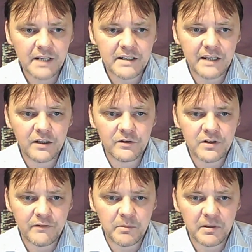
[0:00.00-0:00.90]
Take the
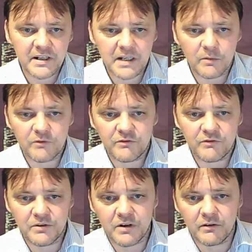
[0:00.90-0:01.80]
guns off the police, that would
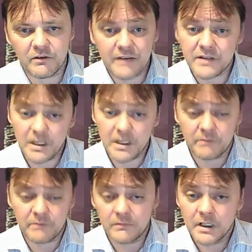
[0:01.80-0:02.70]
reduce gun deaths. It
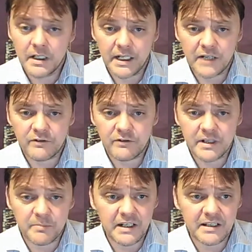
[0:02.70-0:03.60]
would
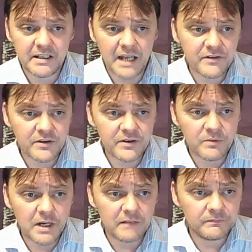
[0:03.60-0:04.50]
increase police deaths as
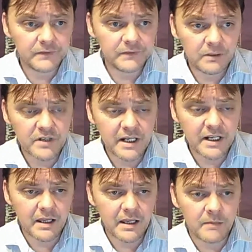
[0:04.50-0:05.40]
well. I will
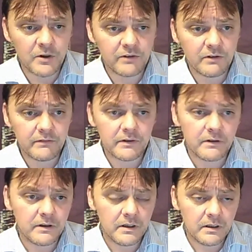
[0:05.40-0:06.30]
say that, the Mycroft.
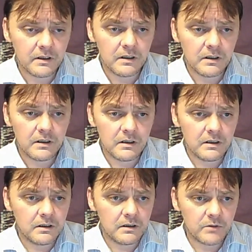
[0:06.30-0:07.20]

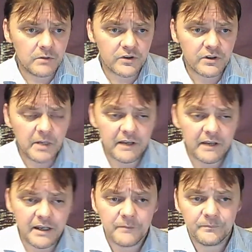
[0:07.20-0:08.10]
I'm not sure about
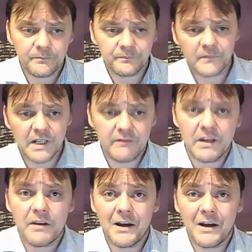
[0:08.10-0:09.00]
that,
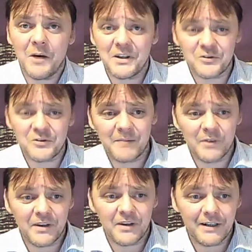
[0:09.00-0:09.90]
even though they are being trained
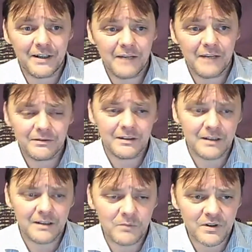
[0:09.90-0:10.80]
by the IDF.
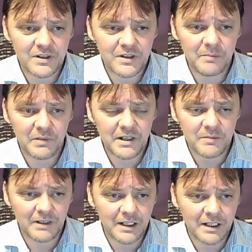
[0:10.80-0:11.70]
I don't want to see
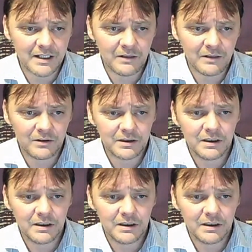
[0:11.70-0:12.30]
policemen get killed.